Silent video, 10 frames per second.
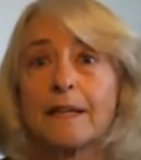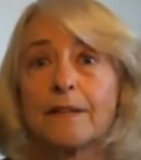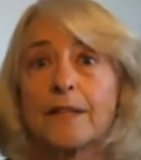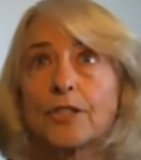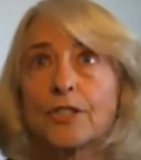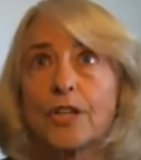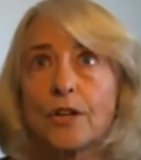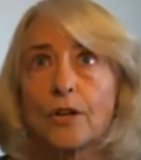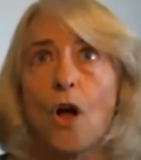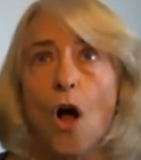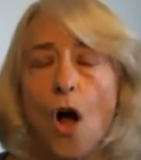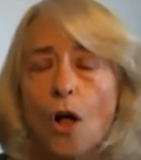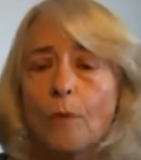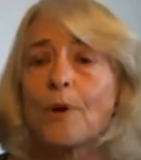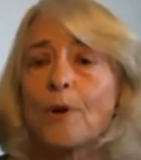that she could
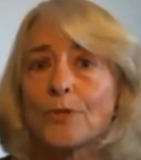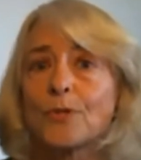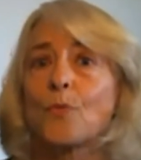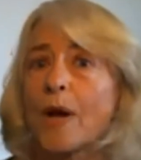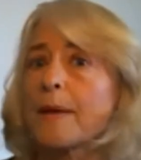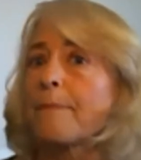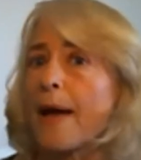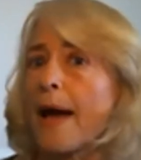almost wipe